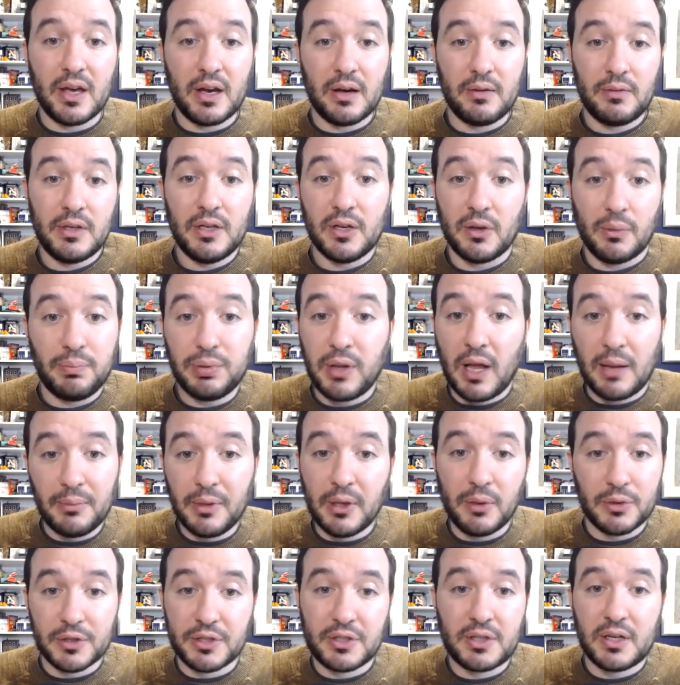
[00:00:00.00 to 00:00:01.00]
you know
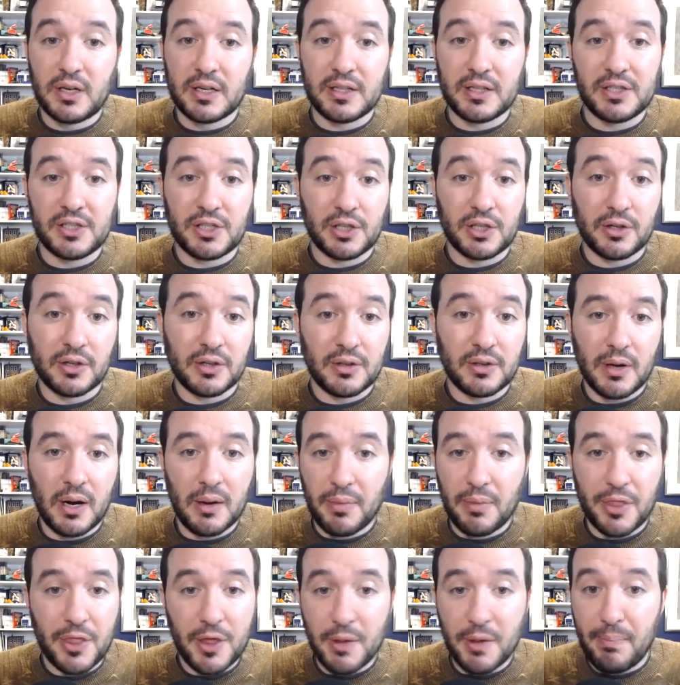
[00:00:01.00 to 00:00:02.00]
Plumlee was considered a, uh,
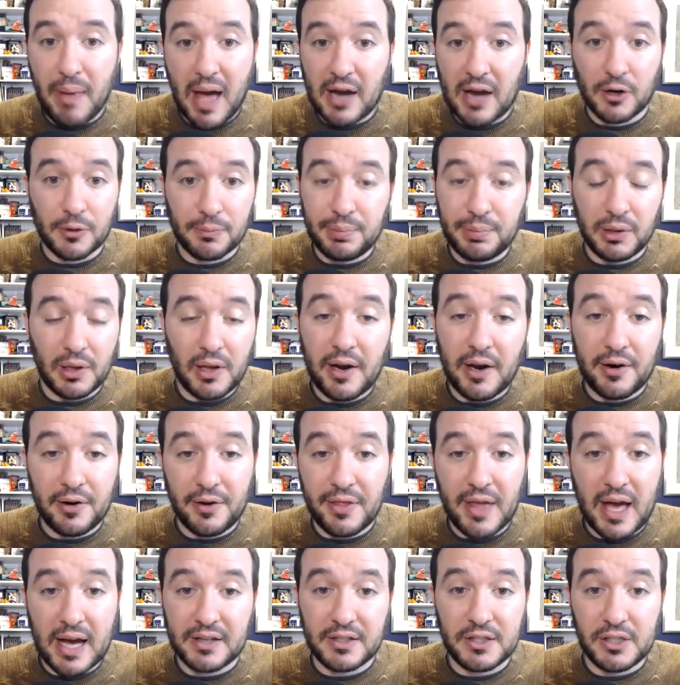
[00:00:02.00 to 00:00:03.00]
the better player in
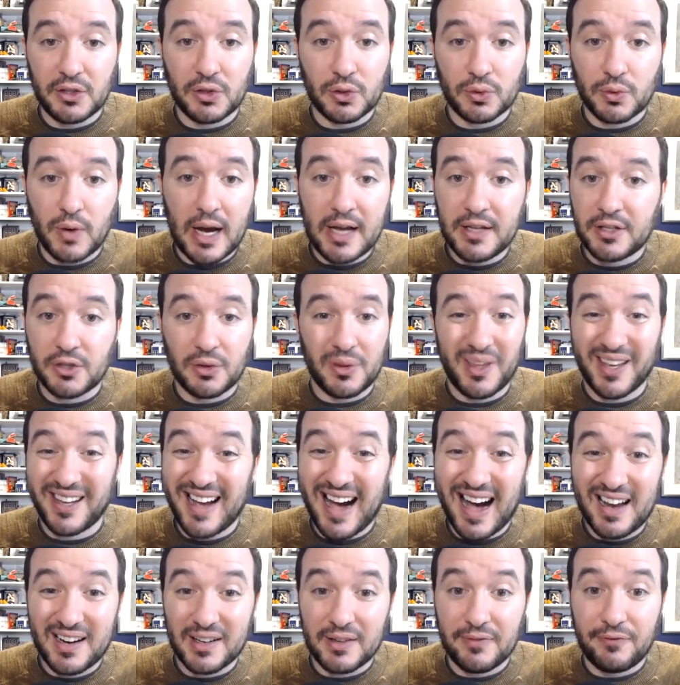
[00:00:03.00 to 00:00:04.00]
that deal, right? So they
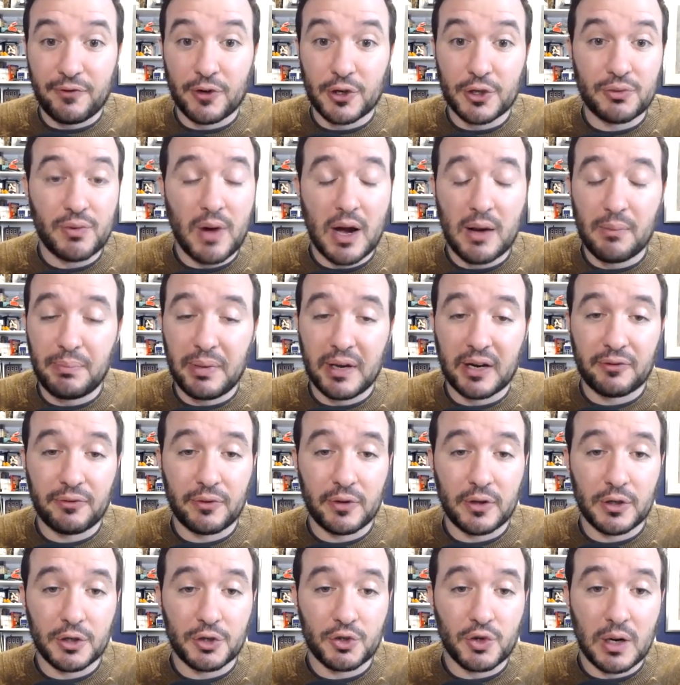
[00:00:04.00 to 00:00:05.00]
got a first round pick for
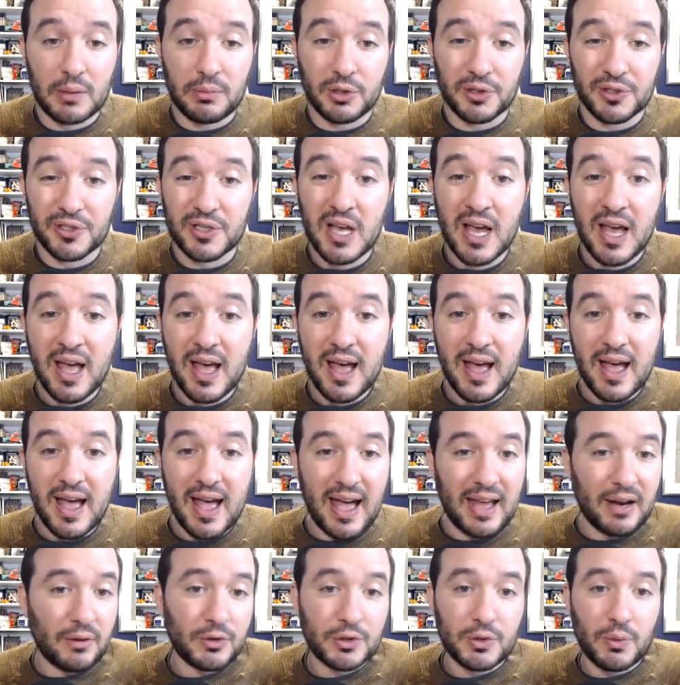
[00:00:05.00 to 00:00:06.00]
their troubles.
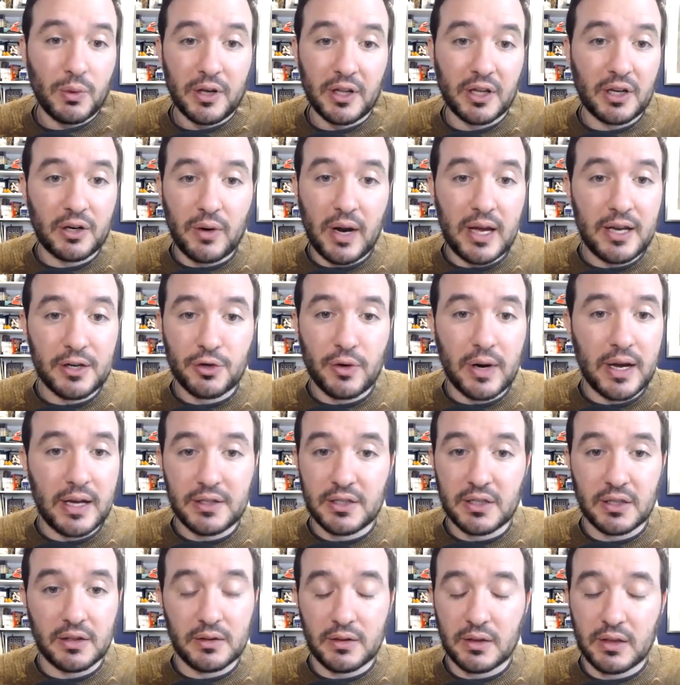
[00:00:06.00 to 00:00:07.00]
And it was one of the great
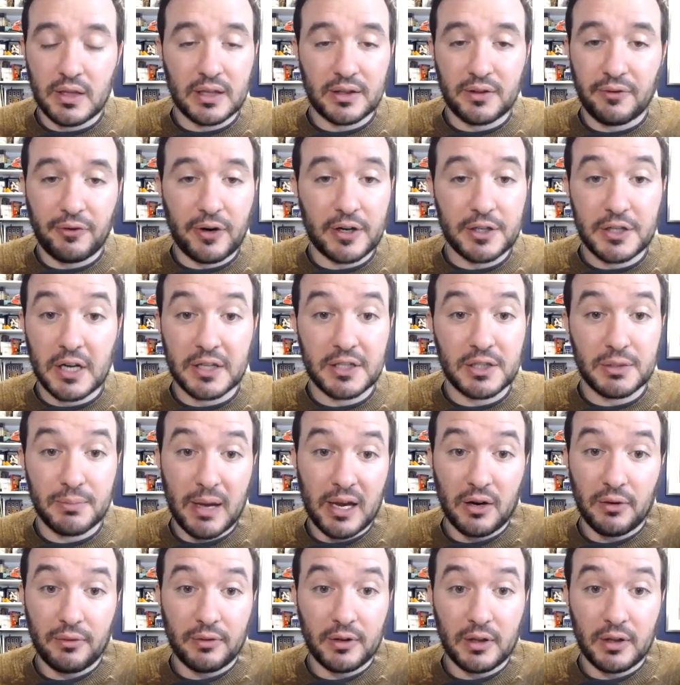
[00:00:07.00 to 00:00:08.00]
trades in, that the franchise has
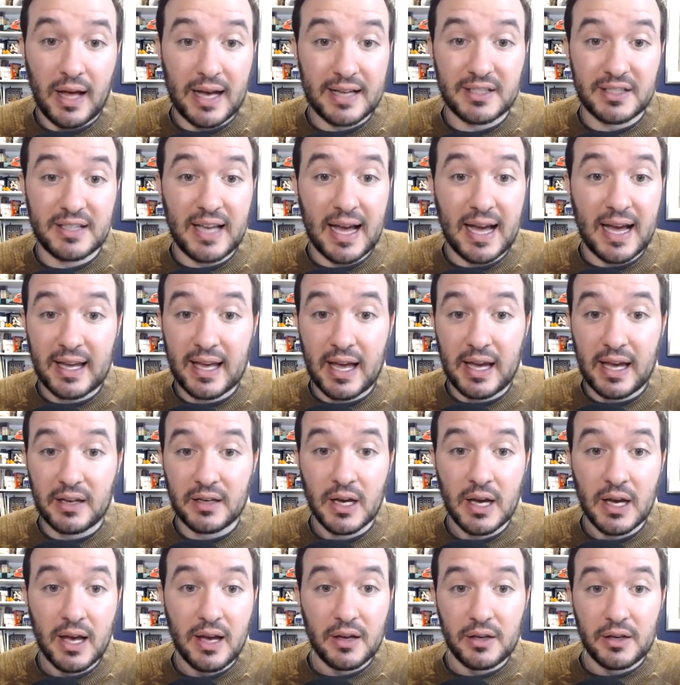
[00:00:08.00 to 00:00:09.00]
made over the last decade.
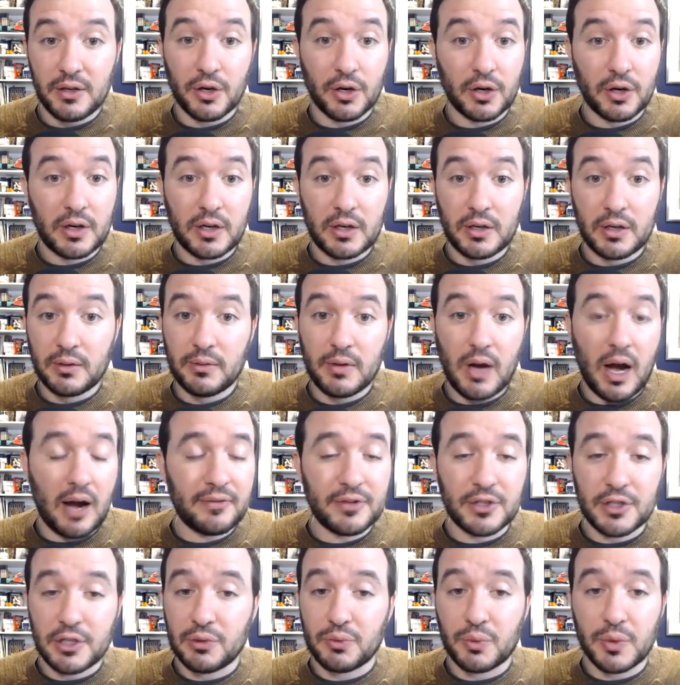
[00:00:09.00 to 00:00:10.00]
Nurk
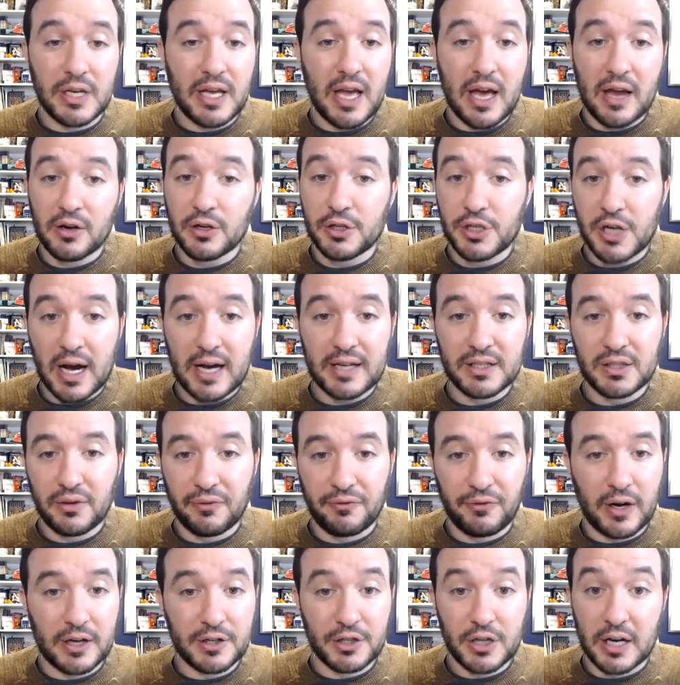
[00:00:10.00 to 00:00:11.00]
obviously re-energized the
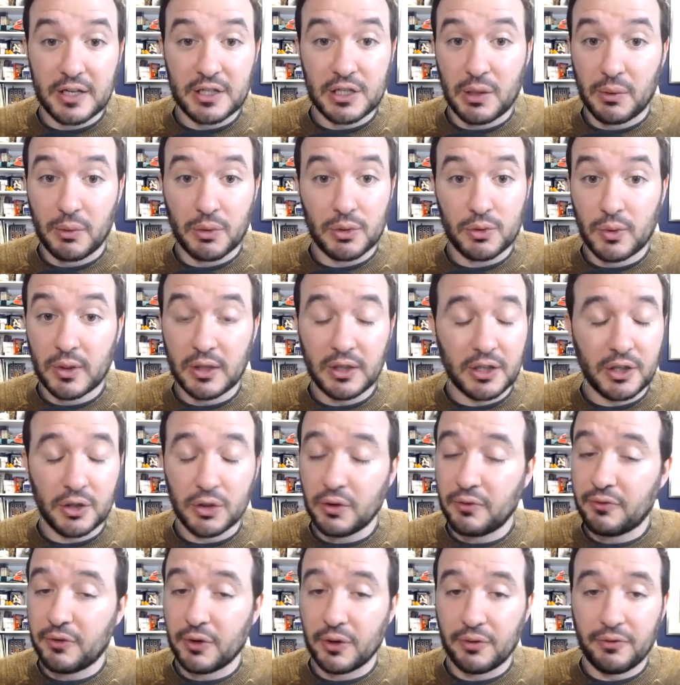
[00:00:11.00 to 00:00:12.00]
franchise, and they were really
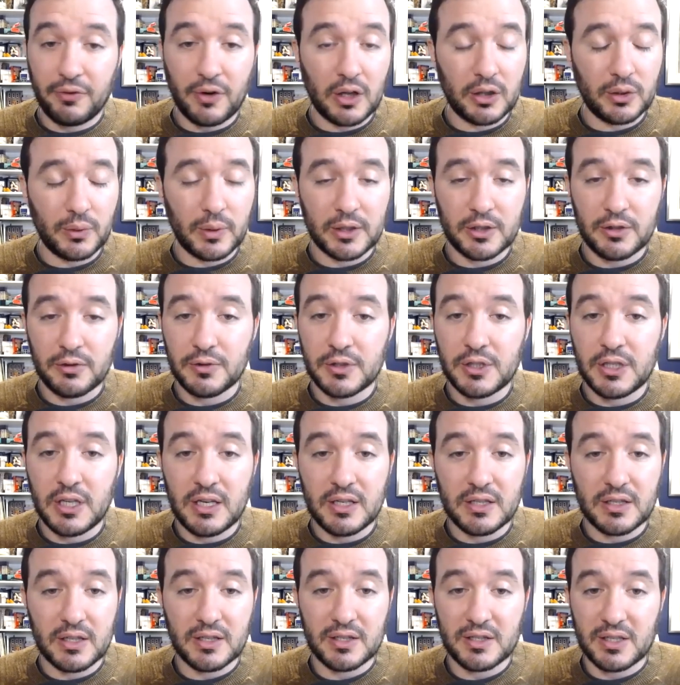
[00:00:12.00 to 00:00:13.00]
good for the following two
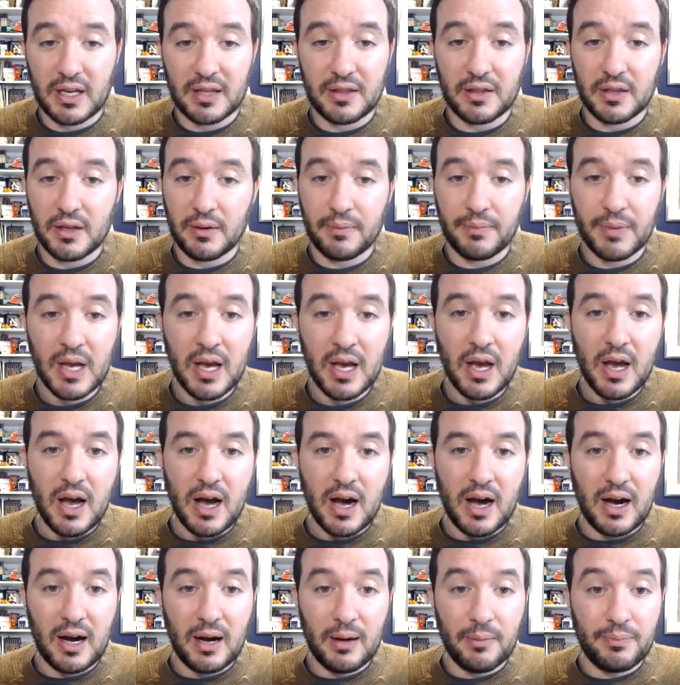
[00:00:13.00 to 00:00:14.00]
seasons. And the,
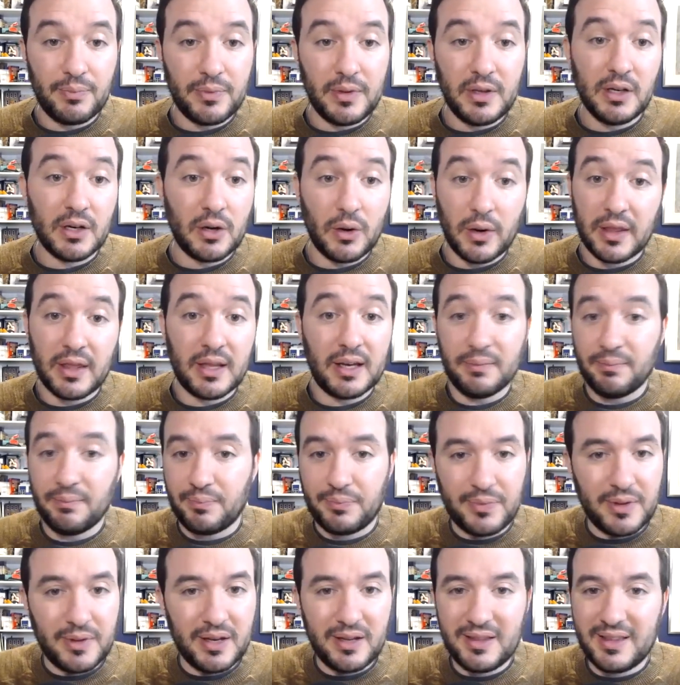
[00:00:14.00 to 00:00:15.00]
um, you know, and they,
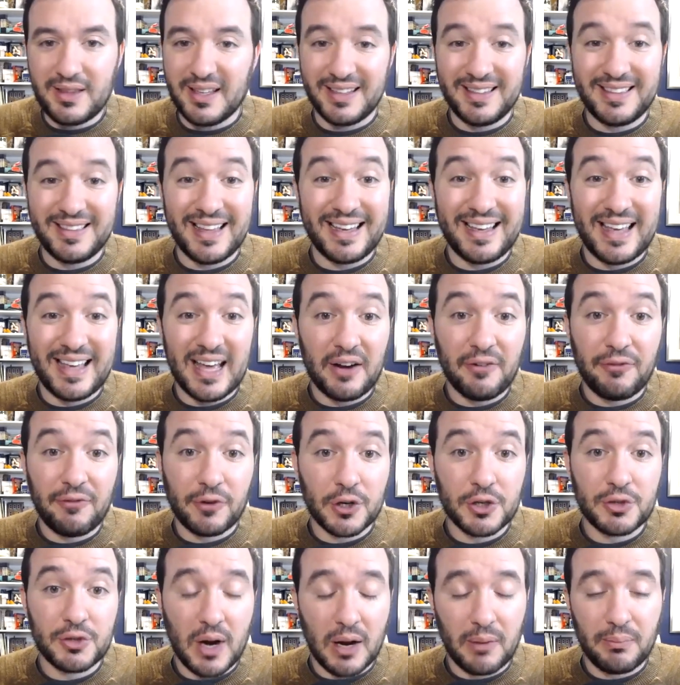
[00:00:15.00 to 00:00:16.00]
they, they get a
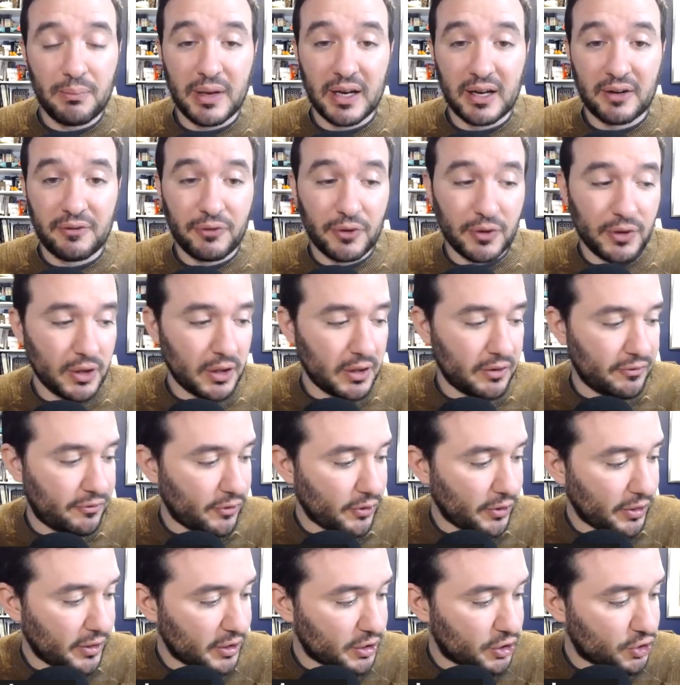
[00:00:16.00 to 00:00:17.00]
first round pick for their
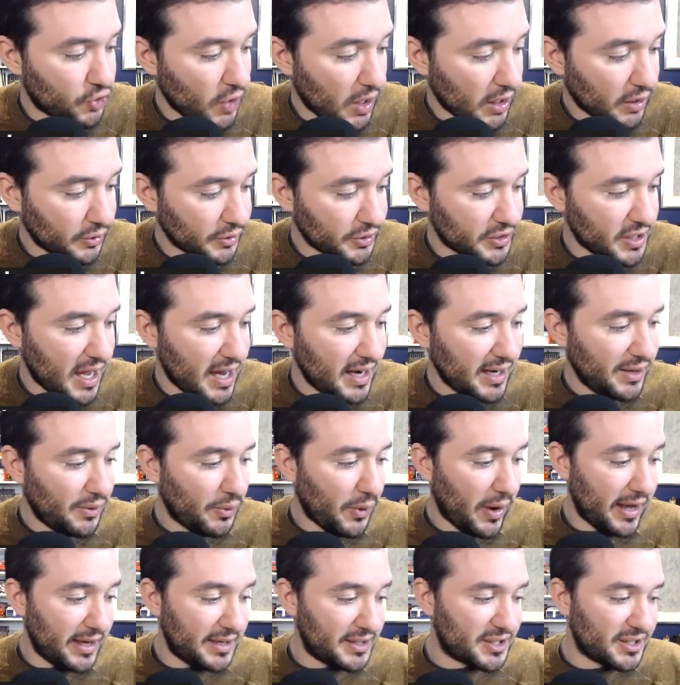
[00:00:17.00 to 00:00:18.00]
for their struggles.
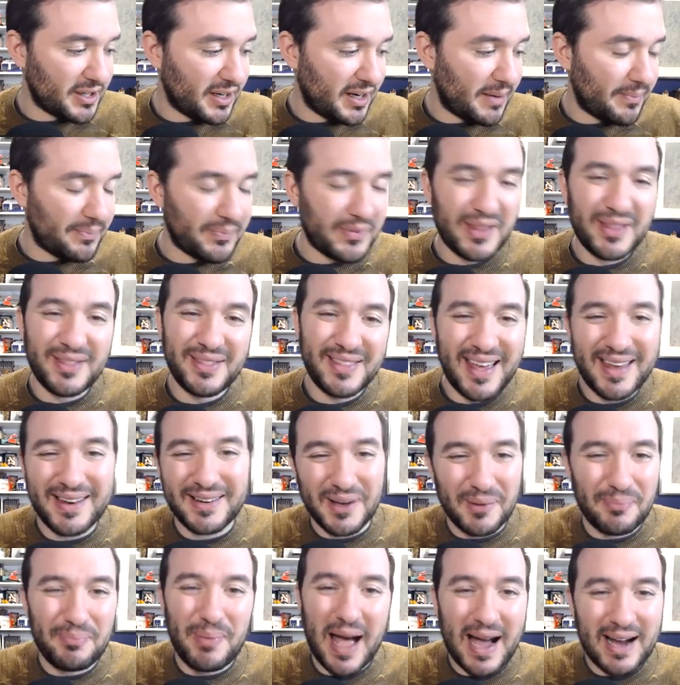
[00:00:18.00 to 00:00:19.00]
Anyways, um, they ended
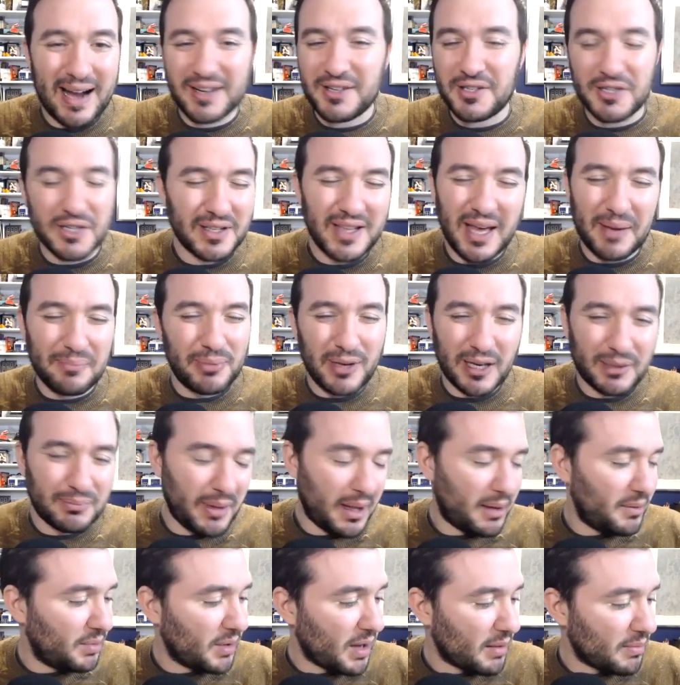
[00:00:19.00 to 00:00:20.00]
up packaging that pick.
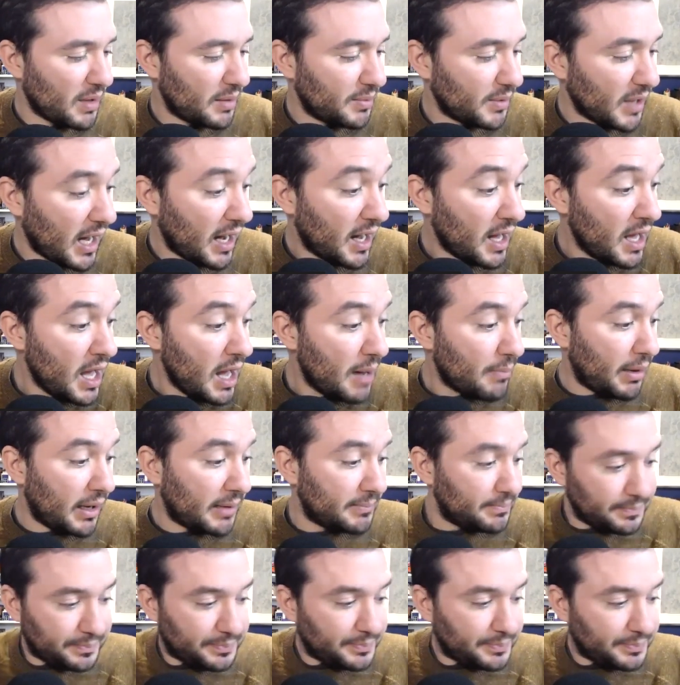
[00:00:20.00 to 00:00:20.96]
Blah blah blah blah. But